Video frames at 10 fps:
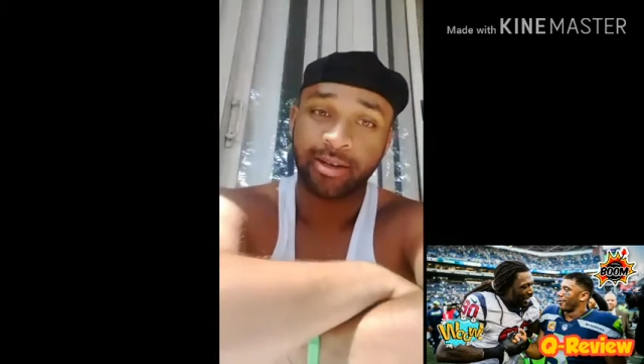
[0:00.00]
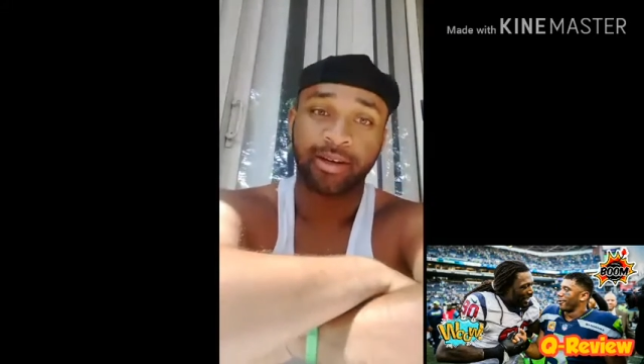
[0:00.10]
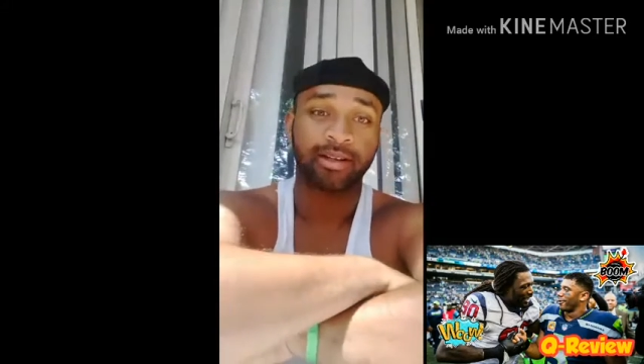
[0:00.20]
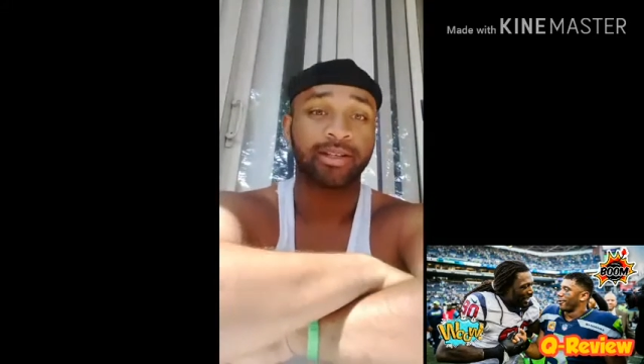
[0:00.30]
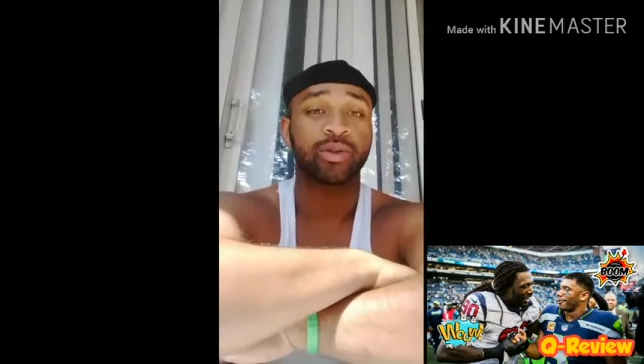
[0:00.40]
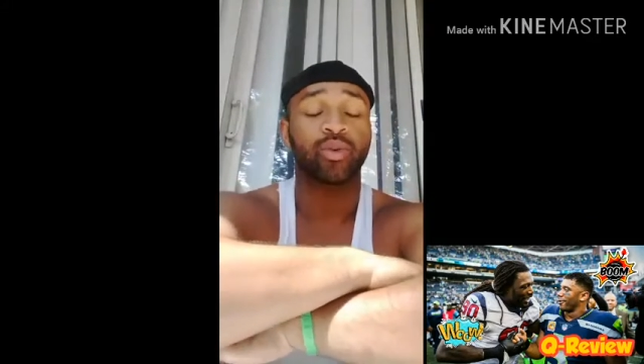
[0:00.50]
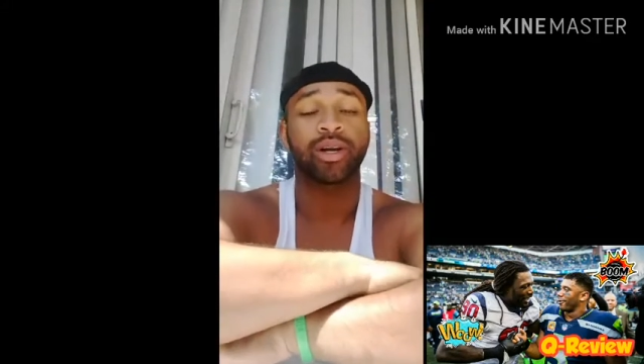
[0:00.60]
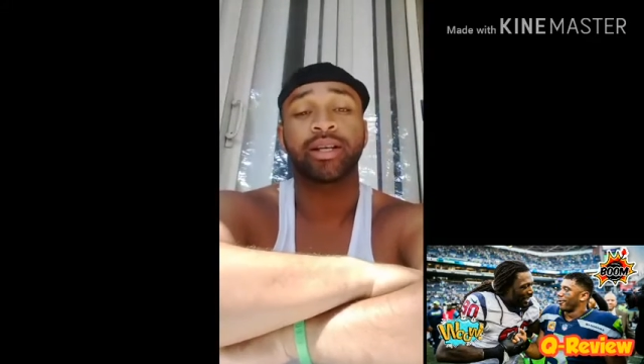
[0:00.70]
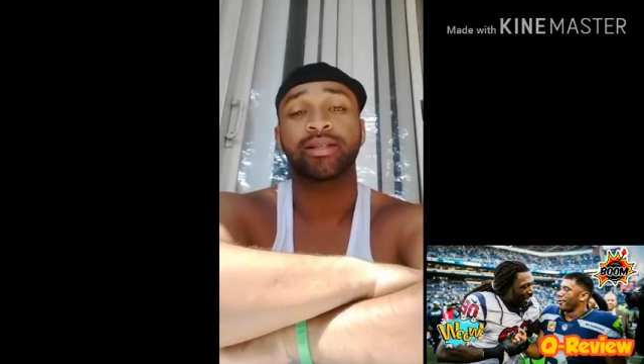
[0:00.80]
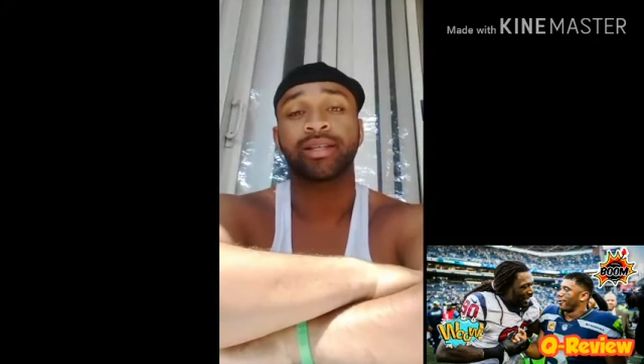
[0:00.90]
Look, this is one
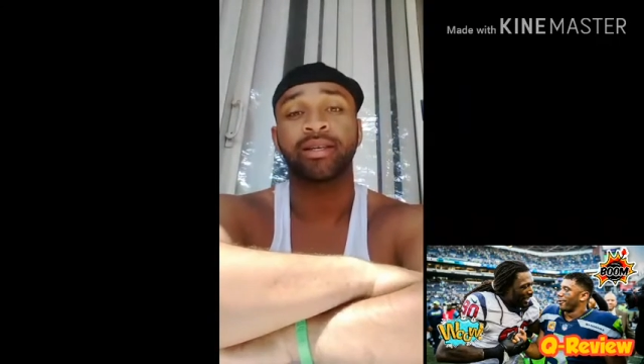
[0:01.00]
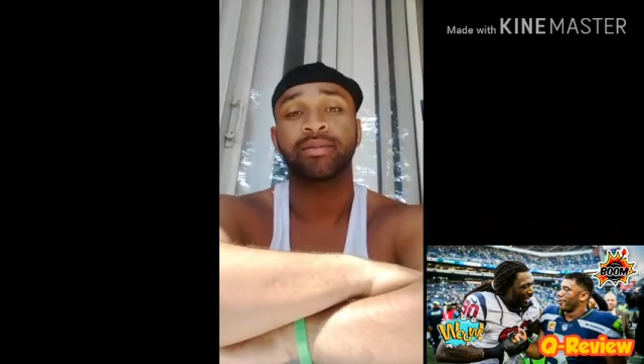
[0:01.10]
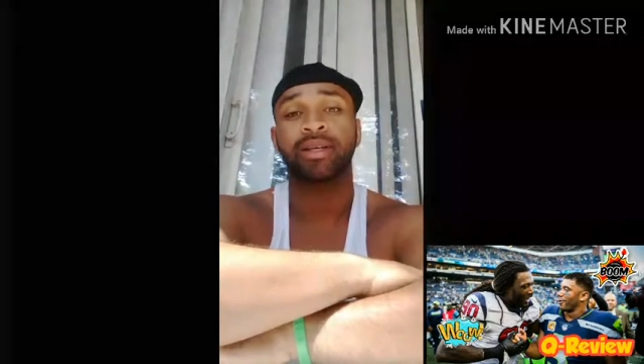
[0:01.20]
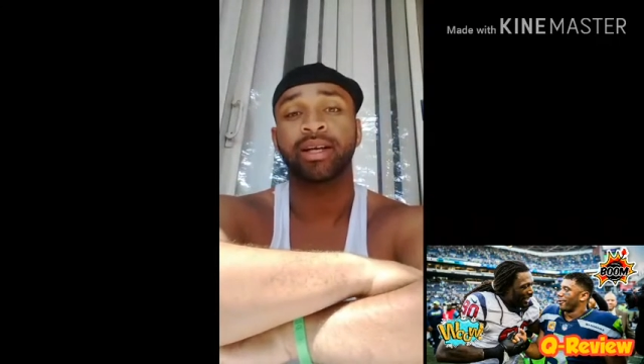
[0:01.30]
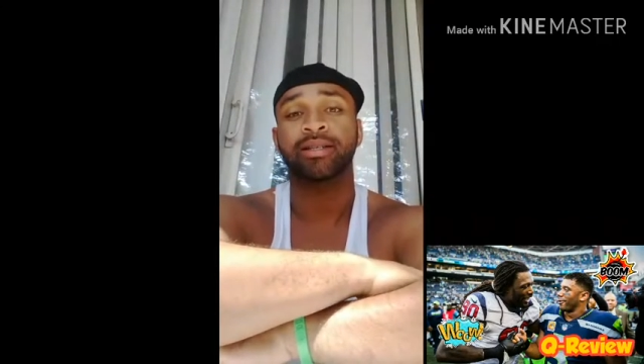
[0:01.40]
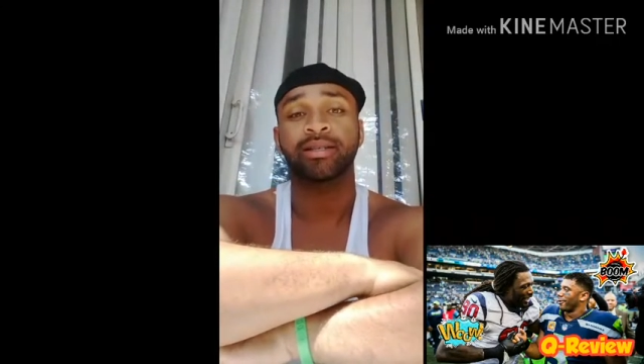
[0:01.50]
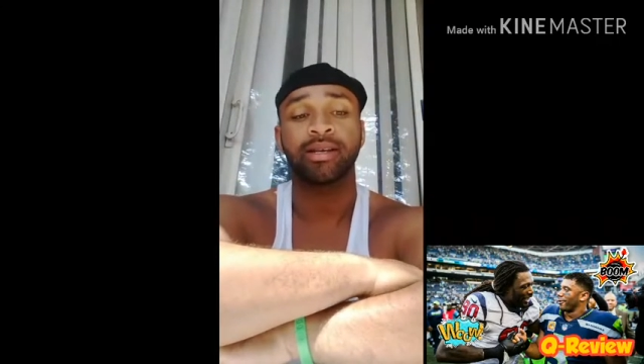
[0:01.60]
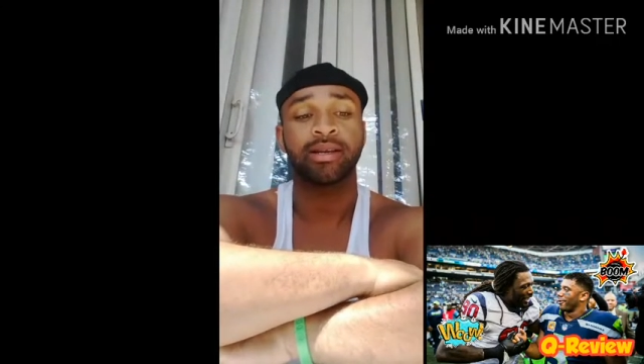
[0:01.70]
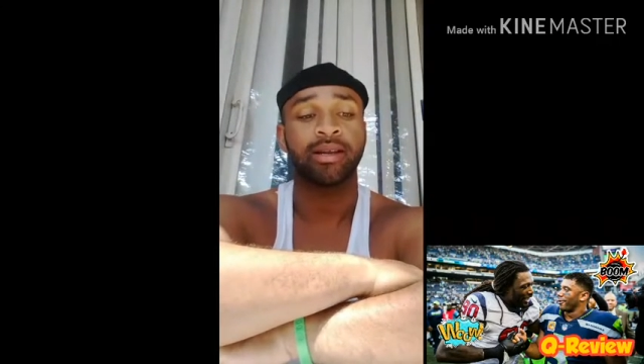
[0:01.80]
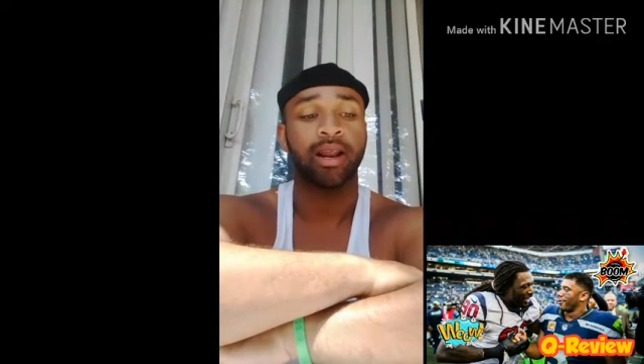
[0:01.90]
of the teams that I
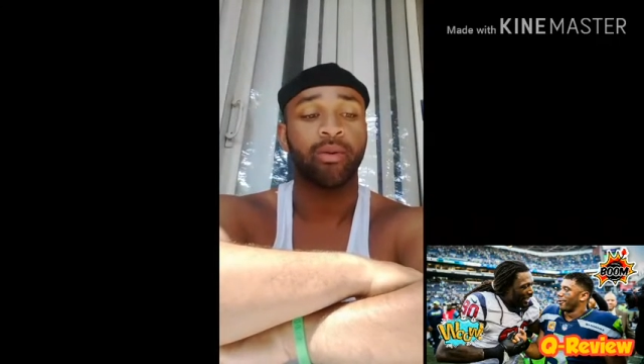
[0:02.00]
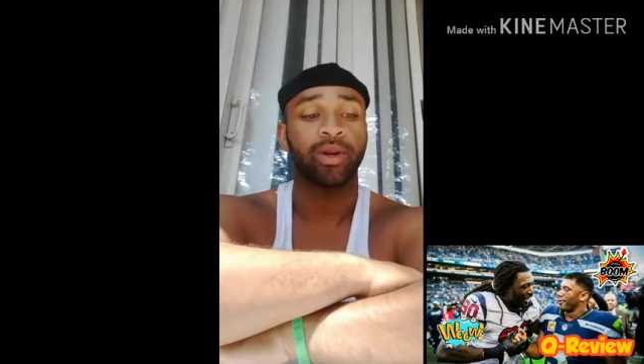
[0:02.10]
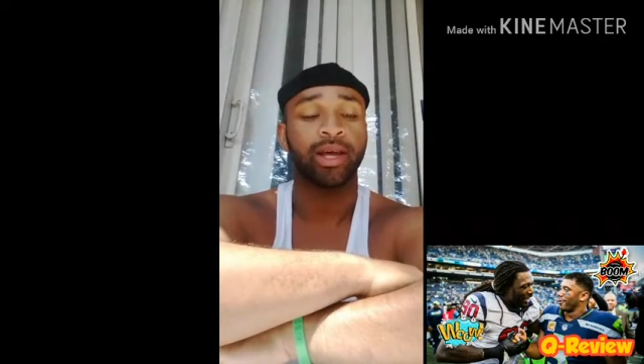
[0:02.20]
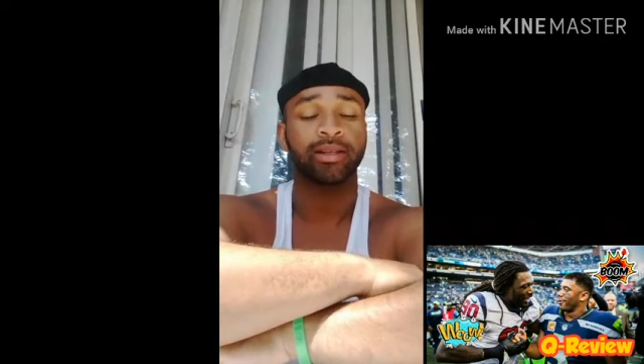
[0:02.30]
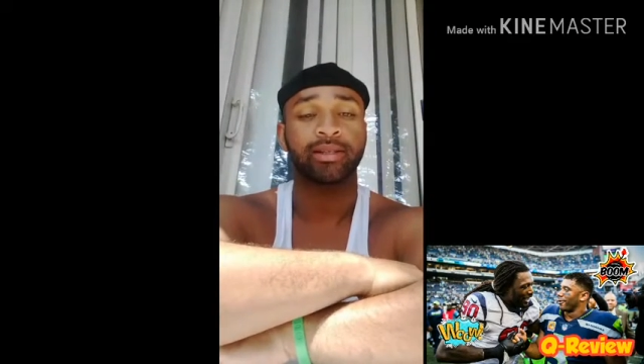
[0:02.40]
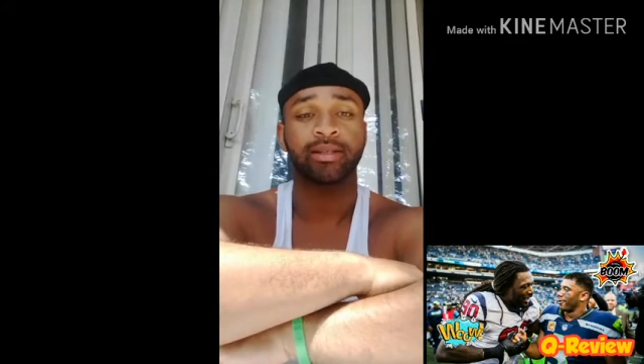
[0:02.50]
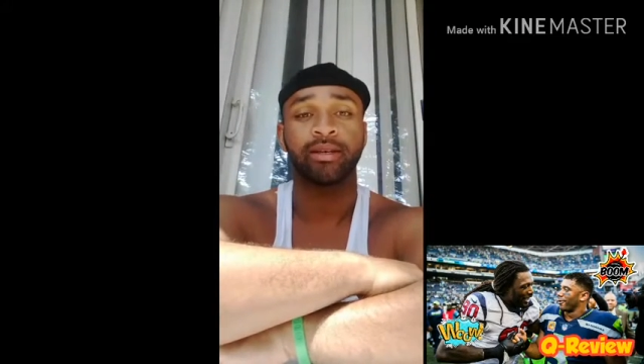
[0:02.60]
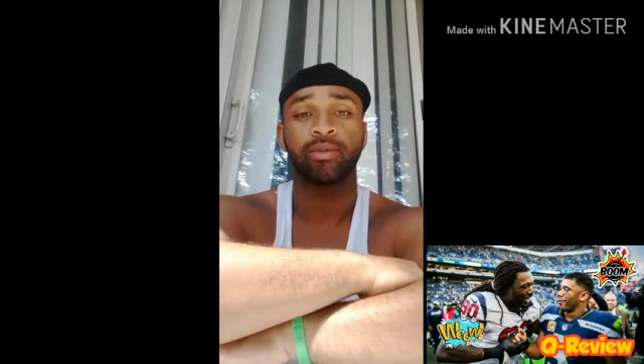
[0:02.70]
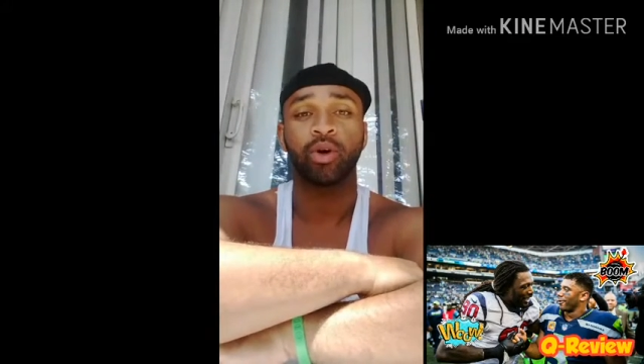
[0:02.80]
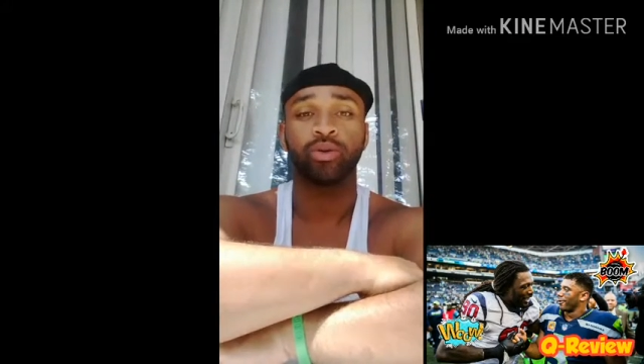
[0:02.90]
said that I would like to see
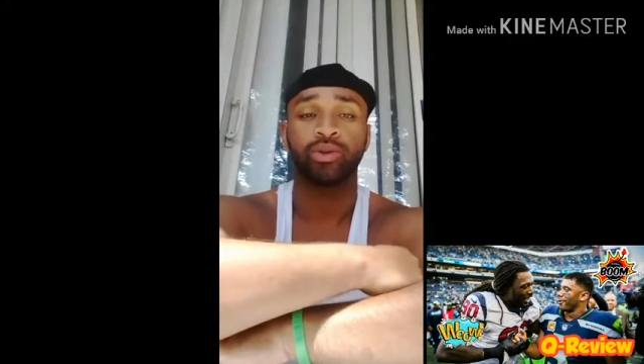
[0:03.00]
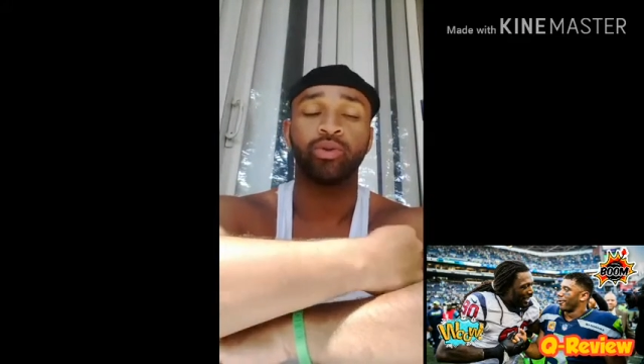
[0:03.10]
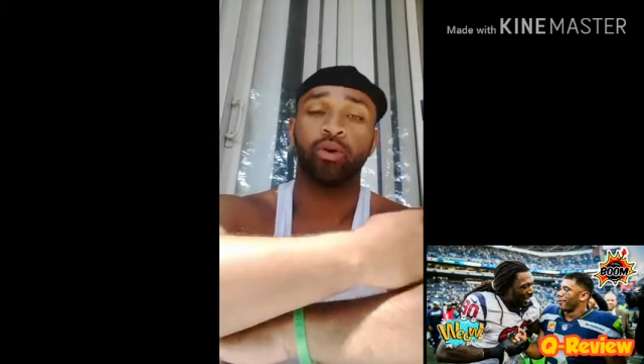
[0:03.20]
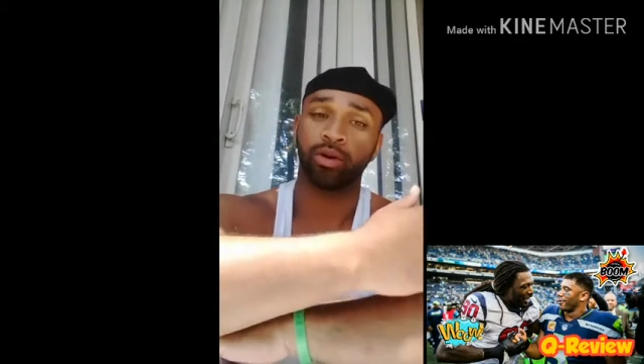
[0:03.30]
him go to,